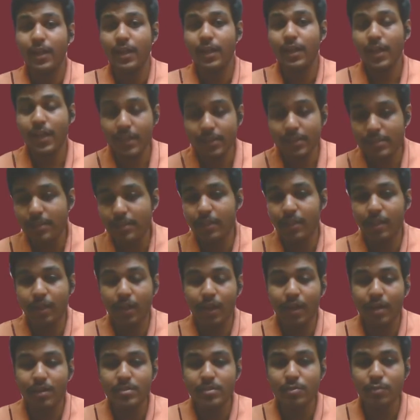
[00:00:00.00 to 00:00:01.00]
Next, the
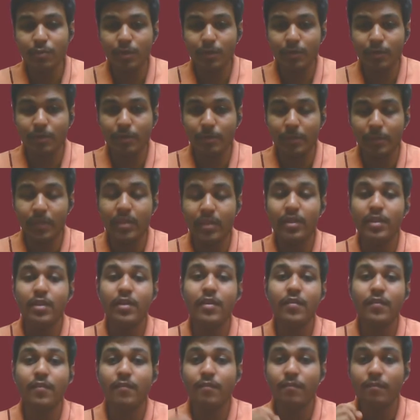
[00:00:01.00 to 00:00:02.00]
last one will be
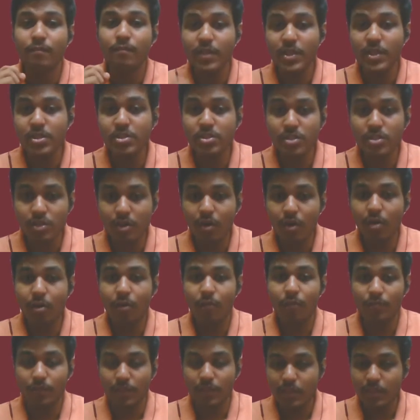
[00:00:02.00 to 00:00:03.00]
which
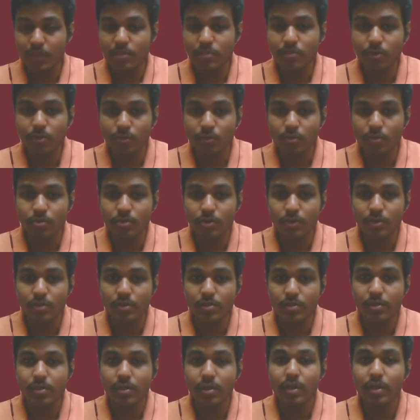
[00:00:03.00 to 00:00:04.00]
of these
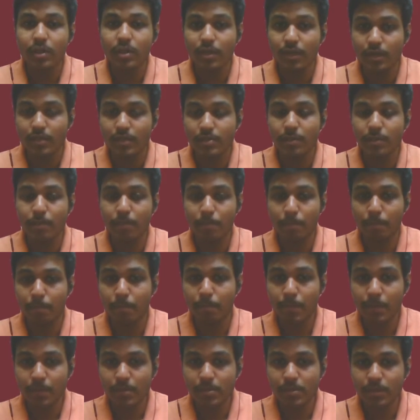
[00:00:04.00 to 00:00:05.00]
solutions does the
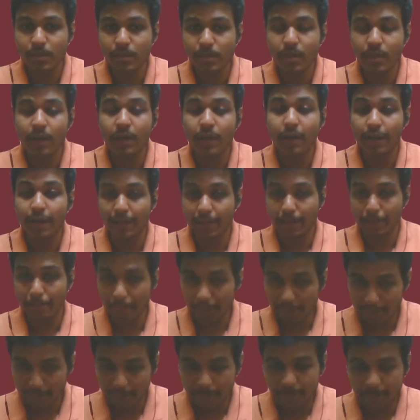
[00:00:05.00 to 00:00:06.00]
person
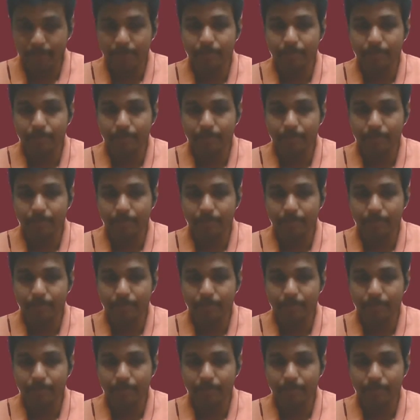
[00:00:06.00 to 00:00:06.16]
recommend?